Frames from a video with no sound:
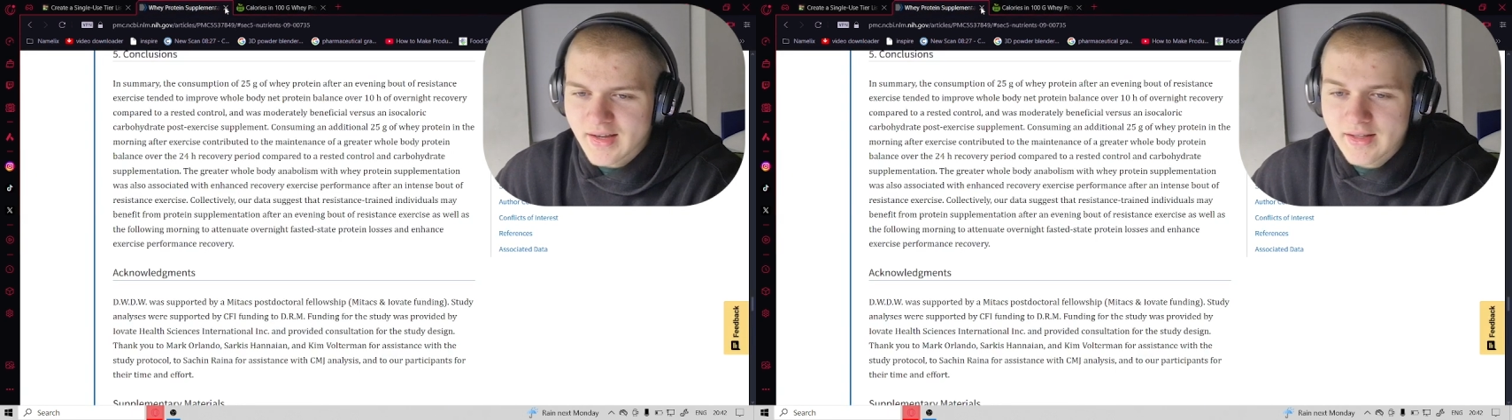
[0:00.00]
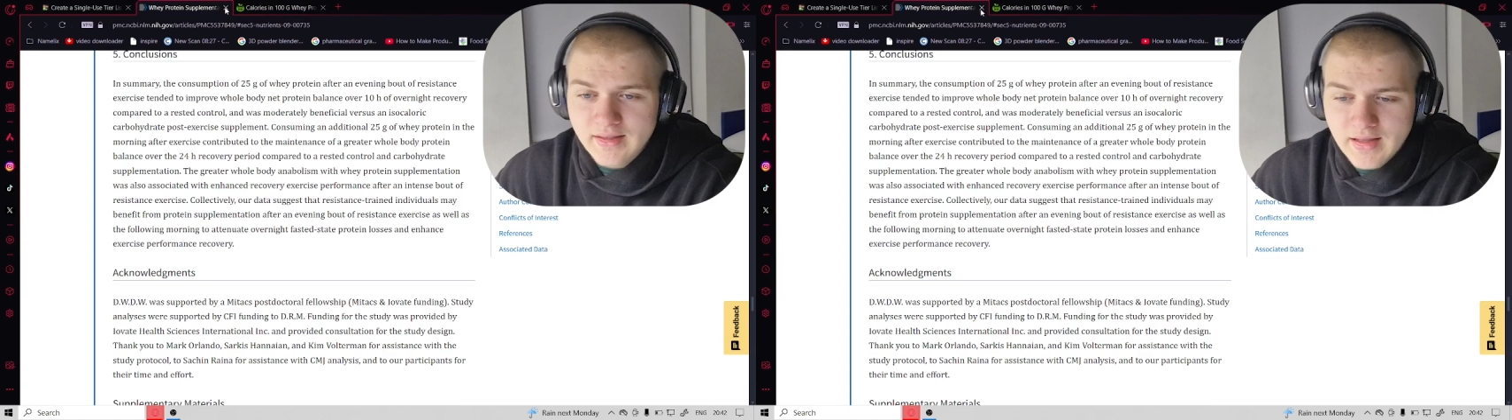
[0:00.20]

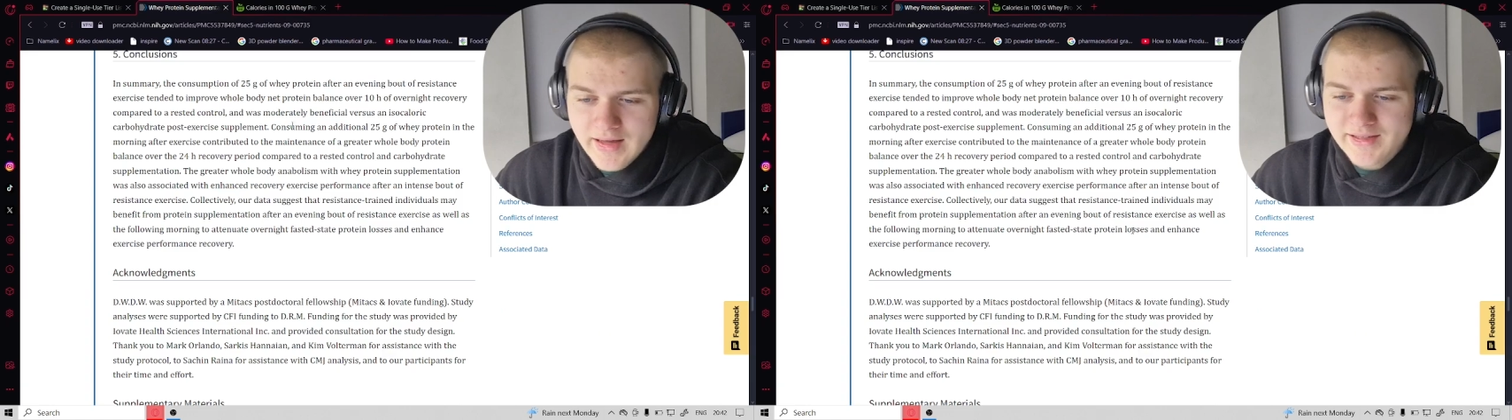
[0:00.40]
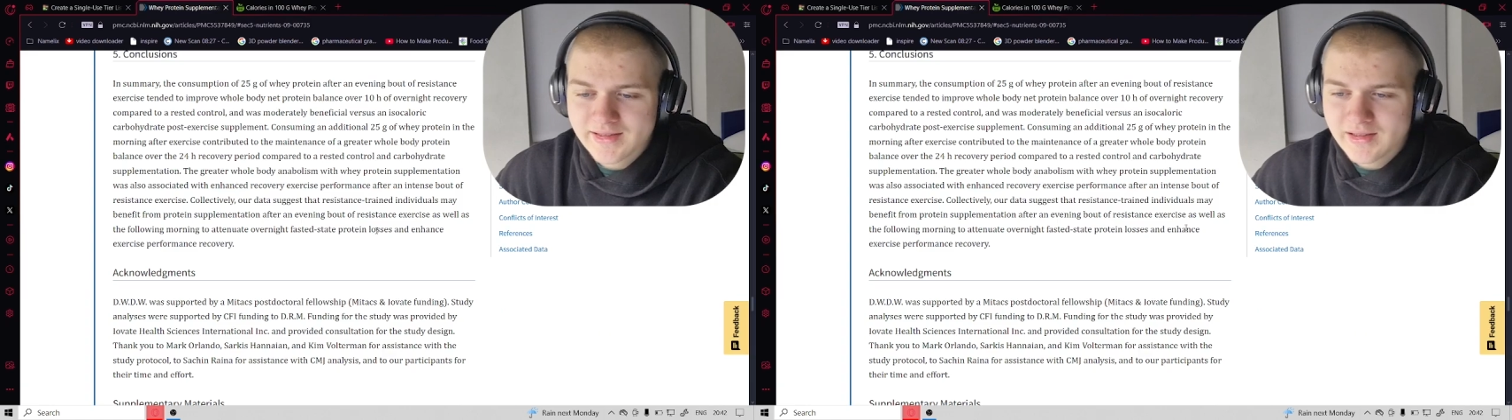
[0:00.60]
And
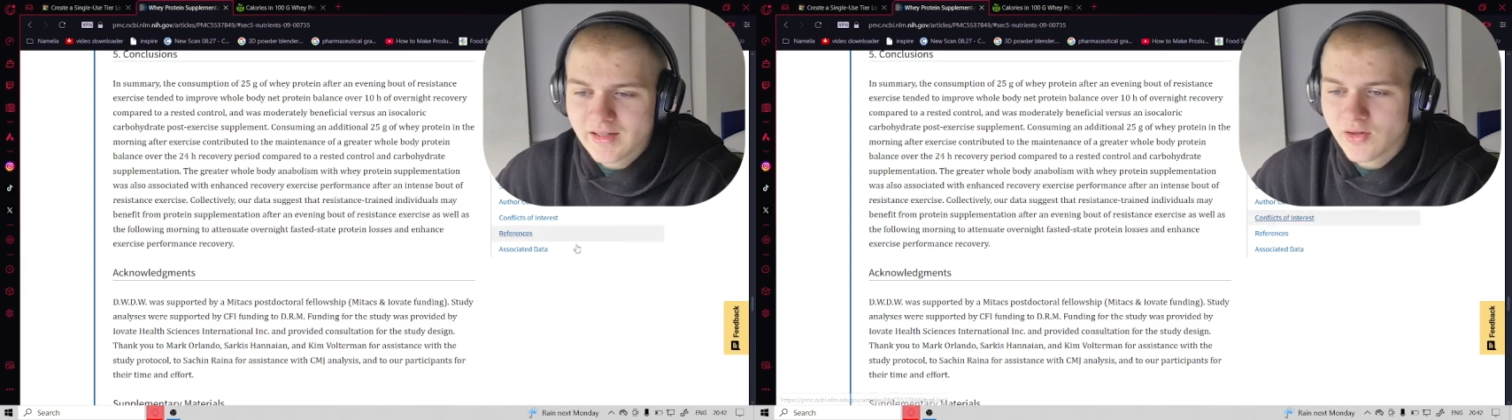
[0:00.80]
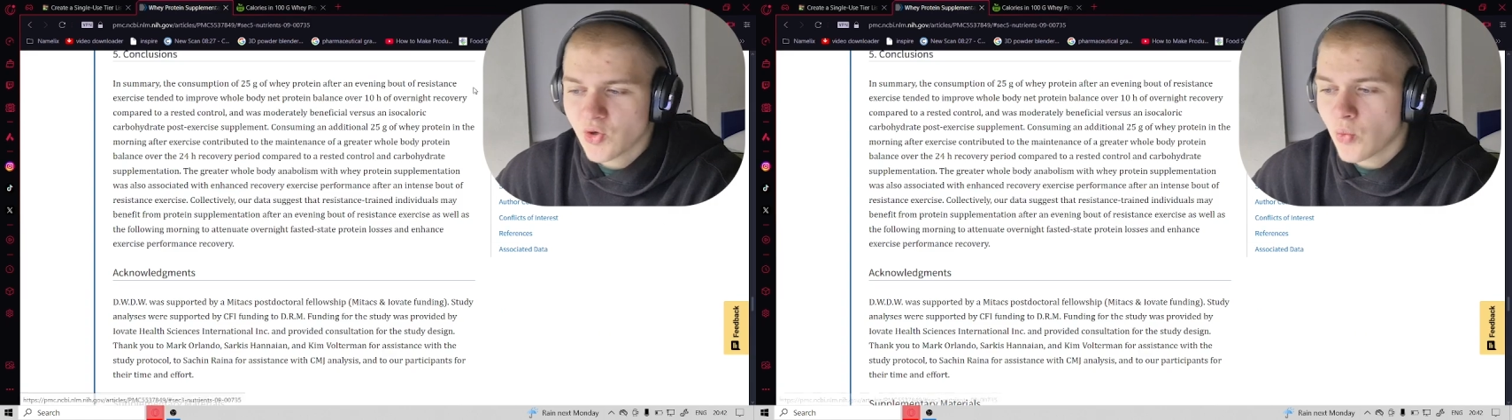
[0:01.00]

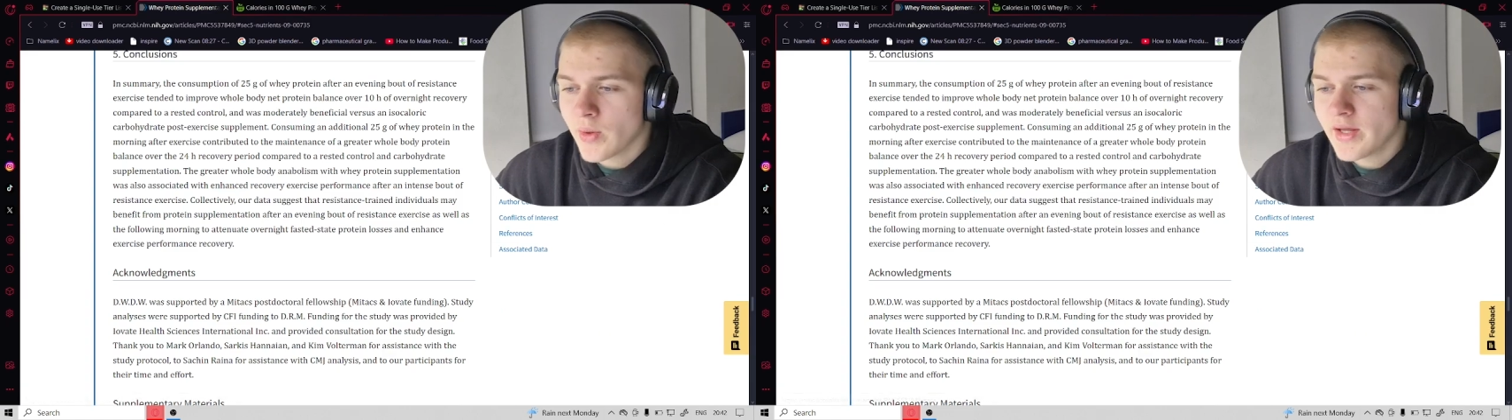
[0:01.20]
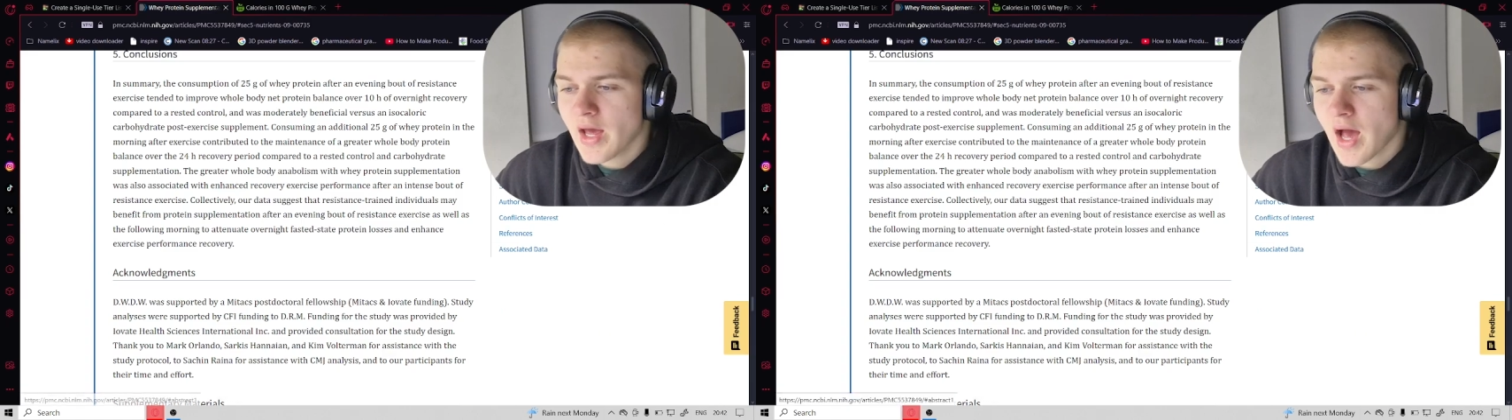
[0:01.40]
lastly,
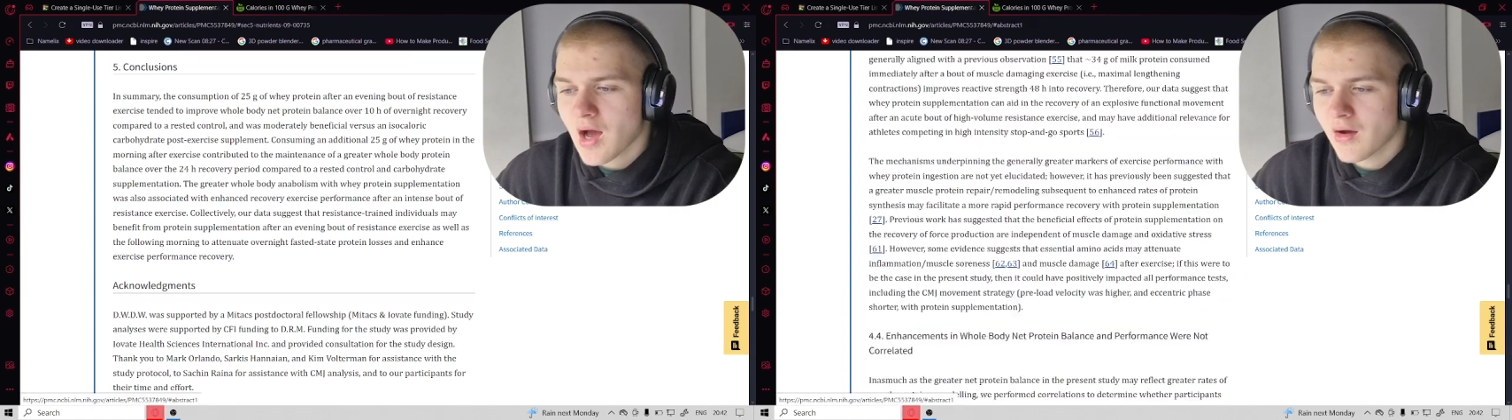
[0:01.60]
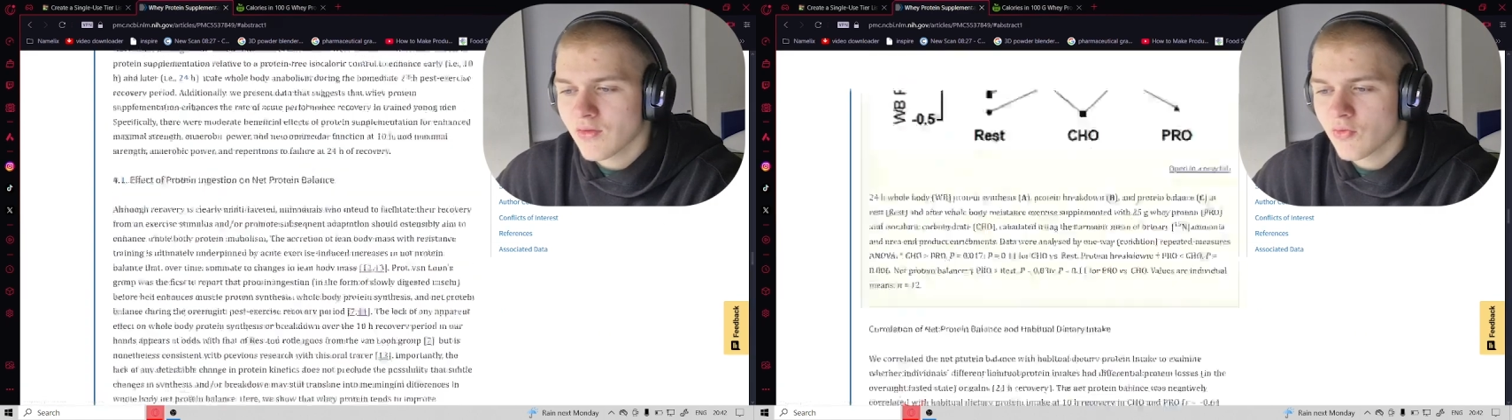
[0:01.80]
we
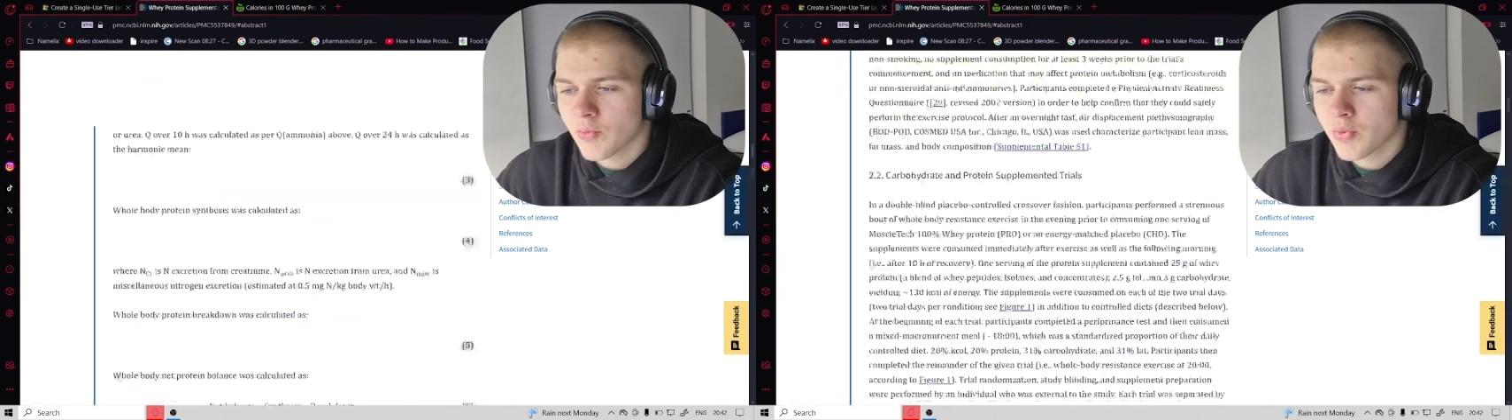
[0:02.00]
have